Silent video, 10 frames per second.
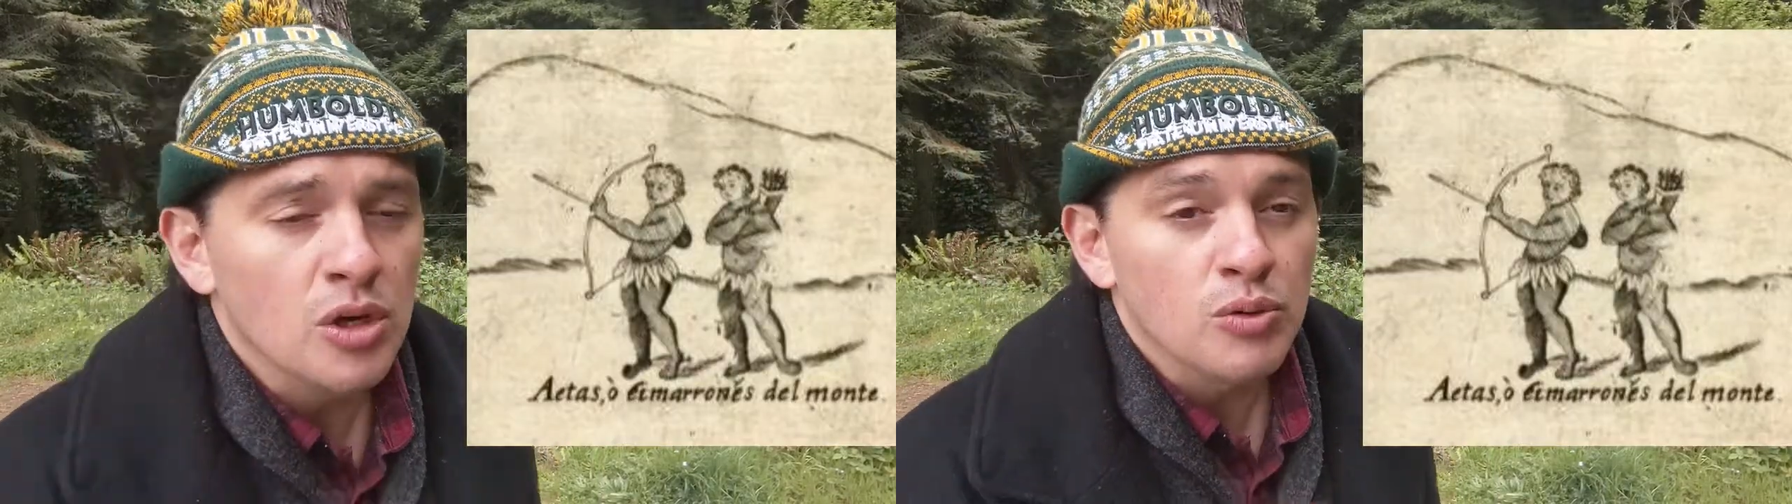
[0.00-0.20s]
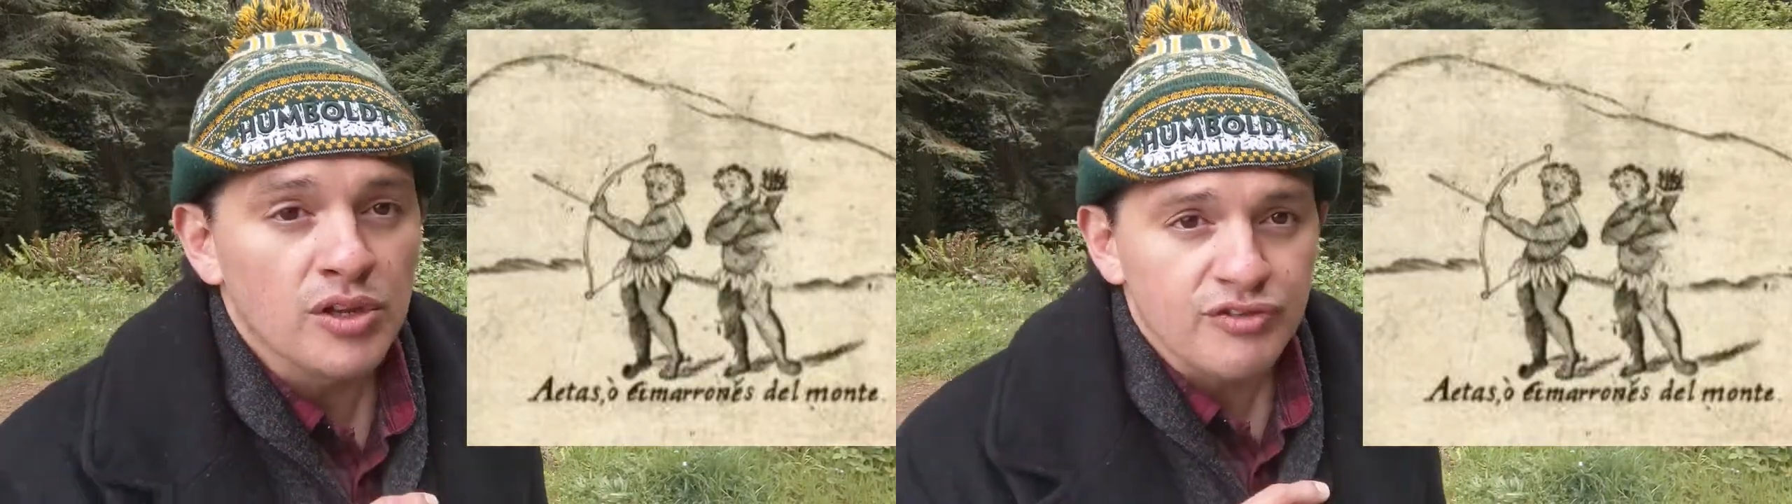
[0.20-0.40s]

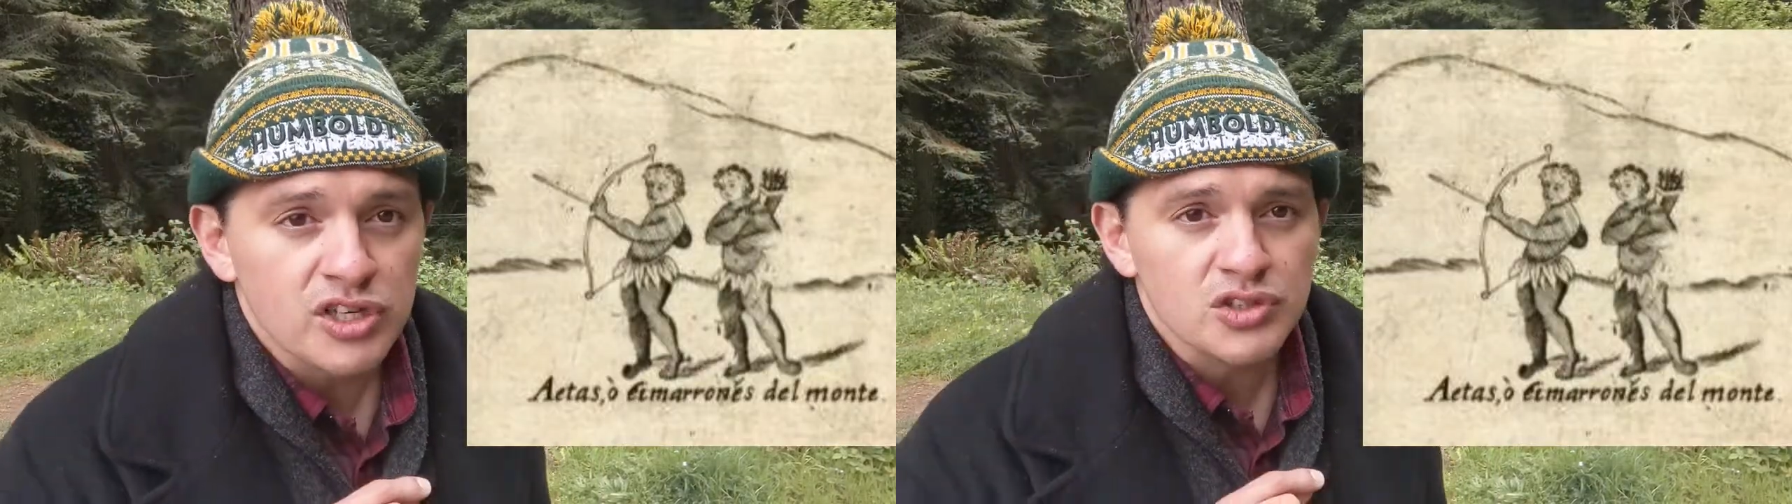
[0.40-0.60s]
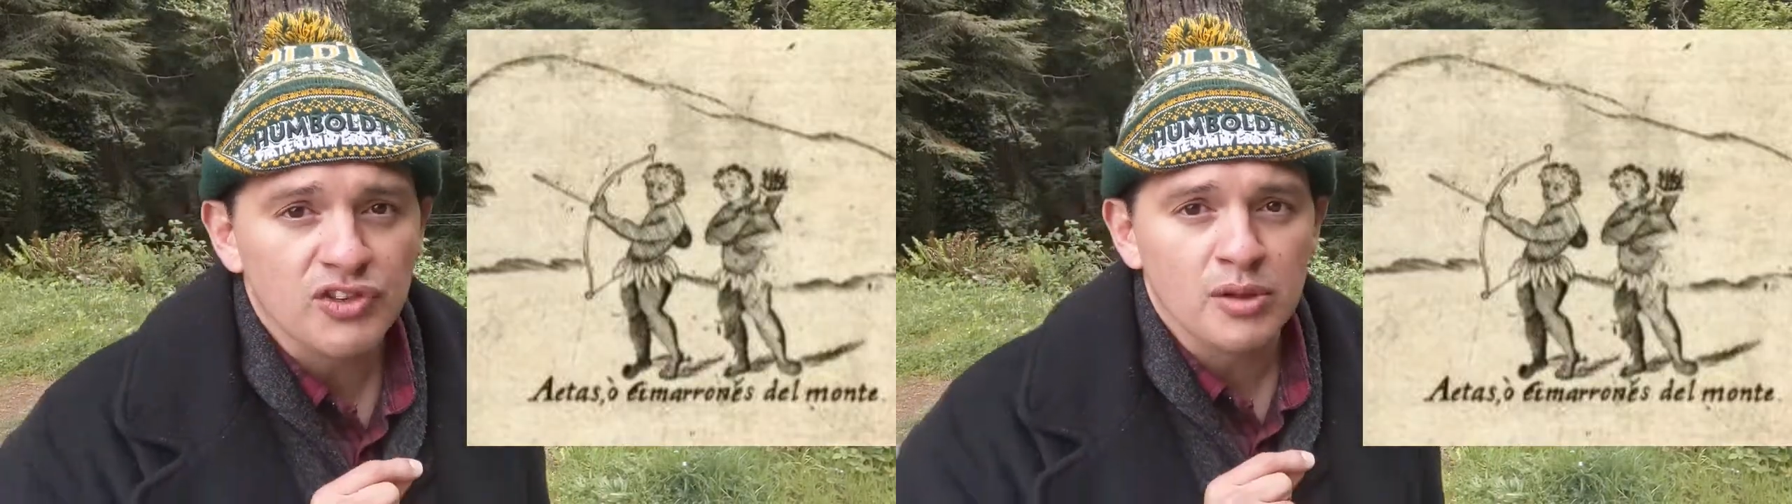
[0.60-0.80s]
were the
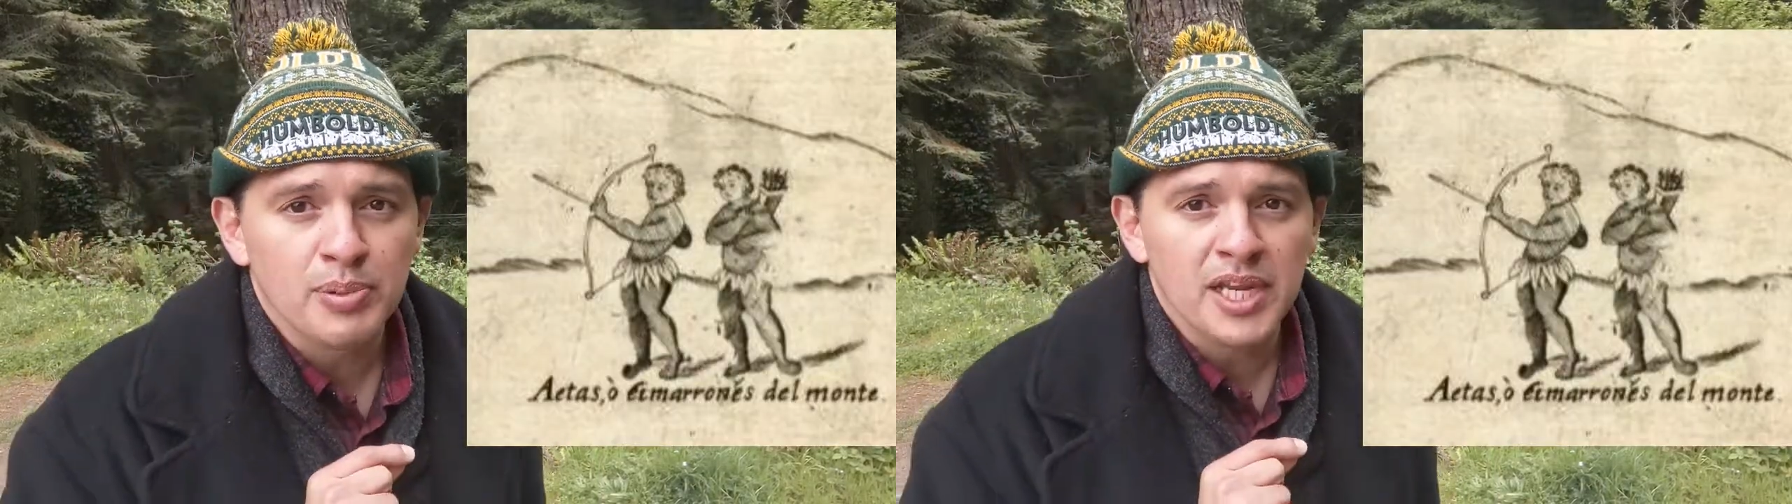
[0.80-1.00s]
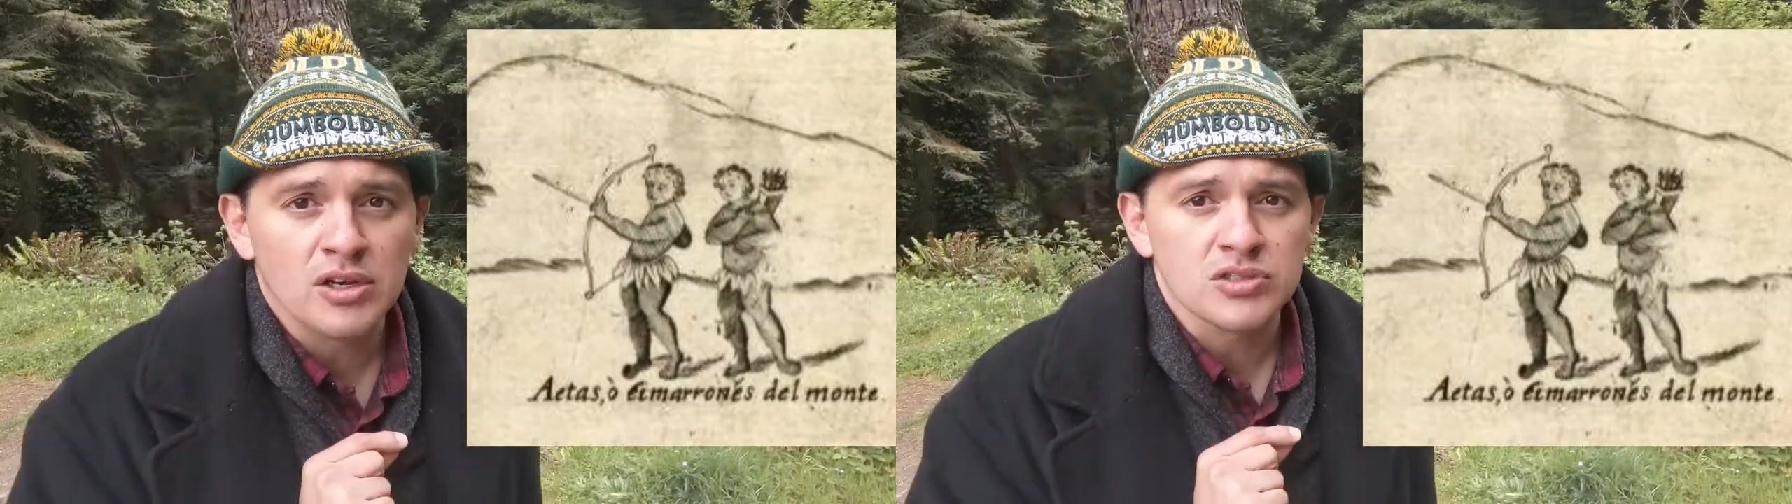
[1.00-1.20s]
first
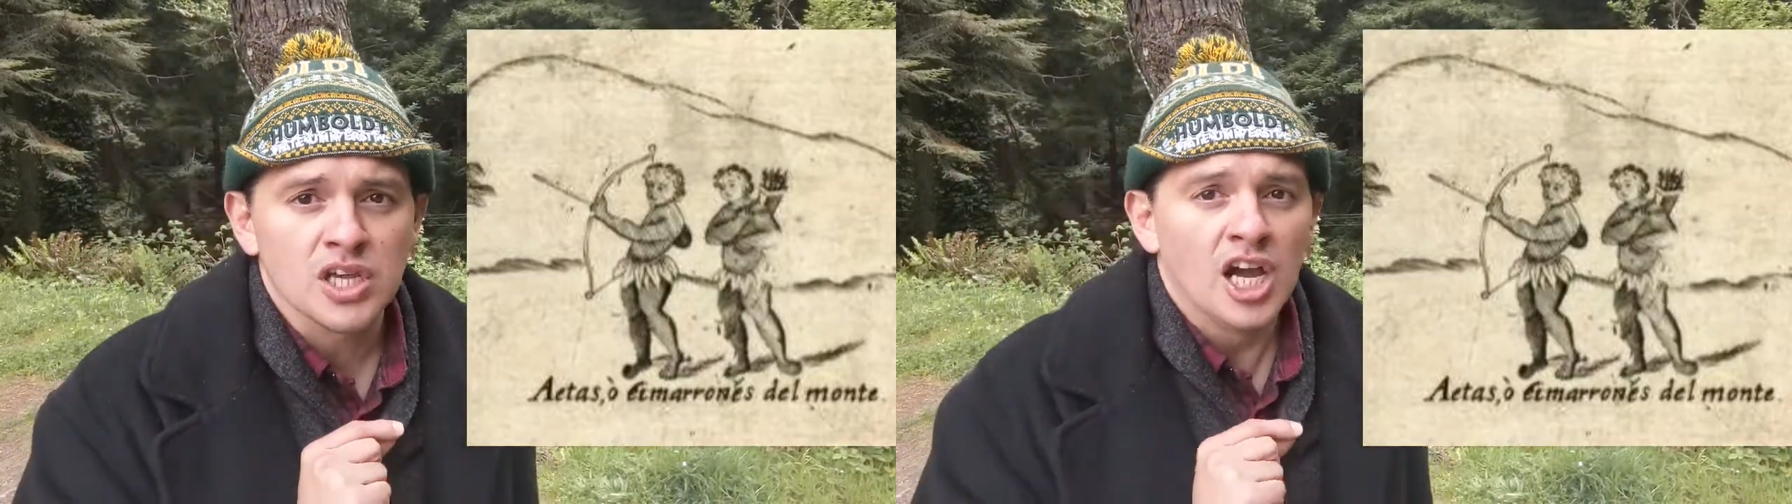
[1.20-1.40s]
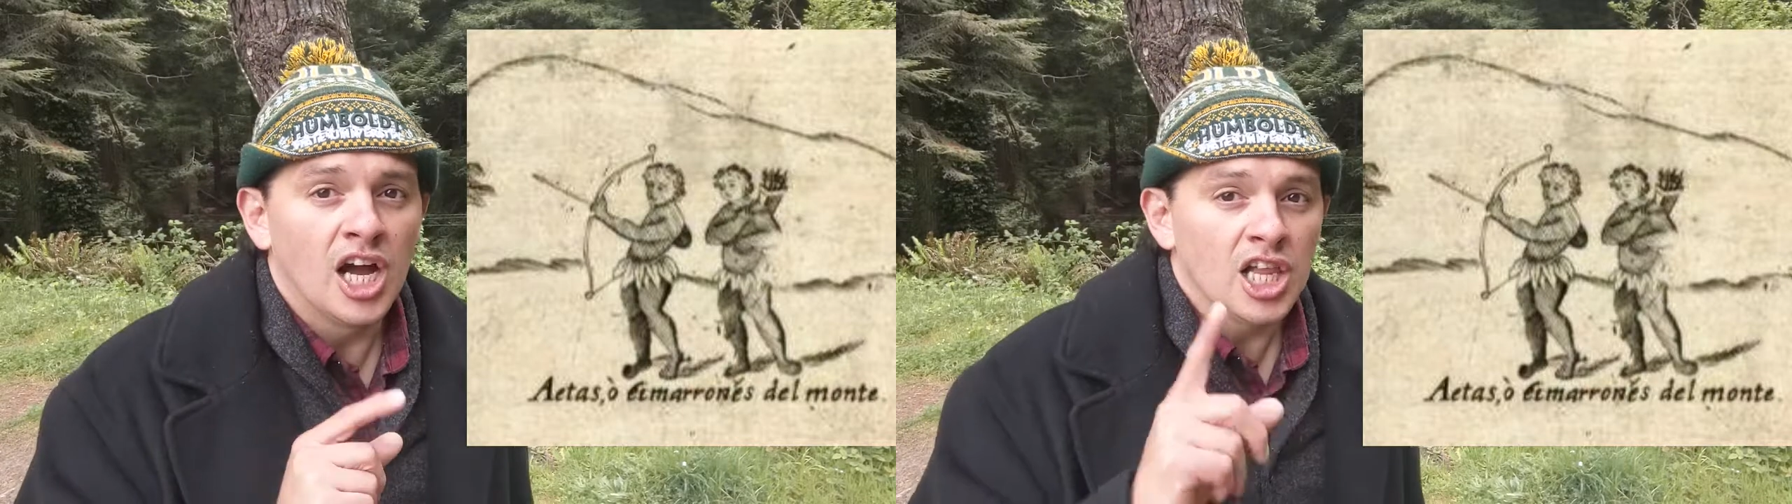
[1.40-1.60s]
Filipinos,
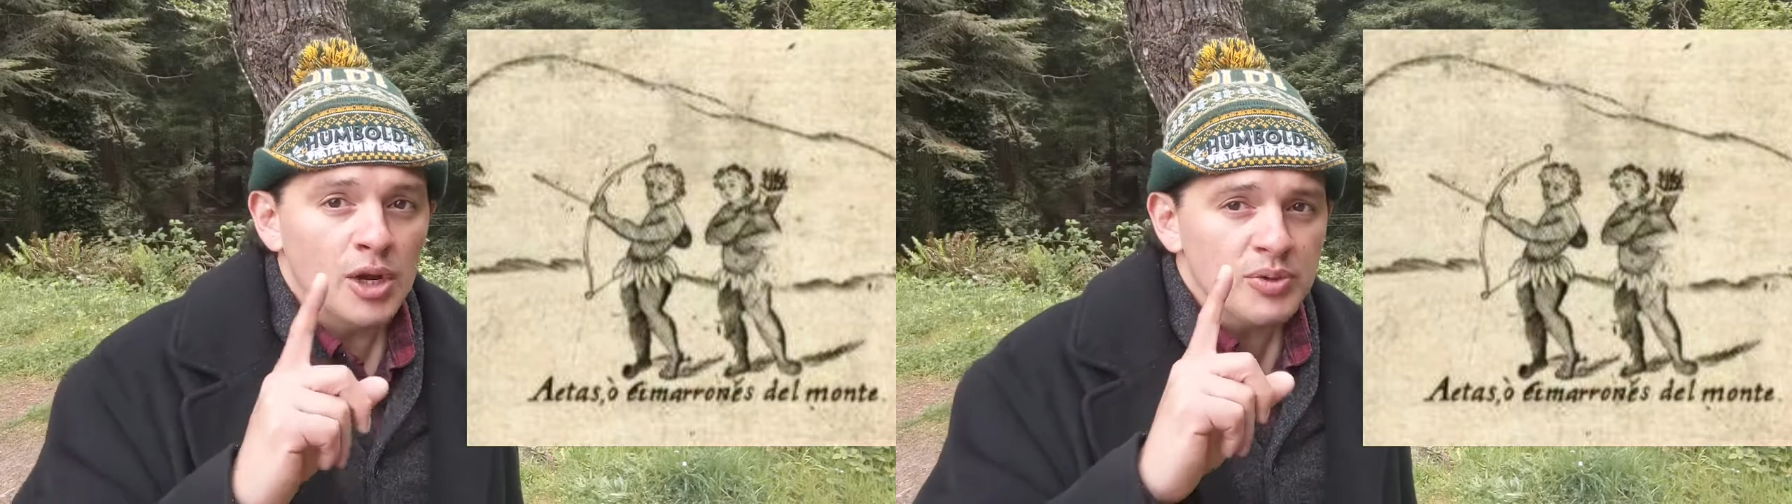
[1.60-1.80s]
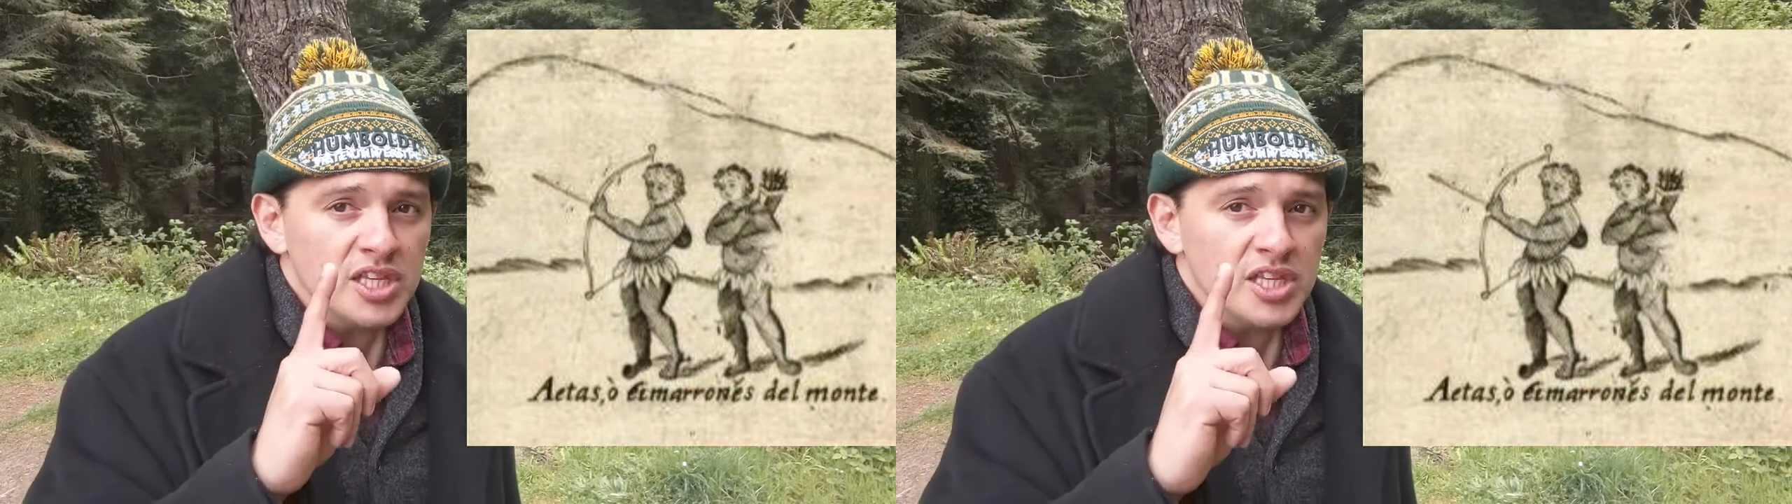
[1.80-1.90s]
along with the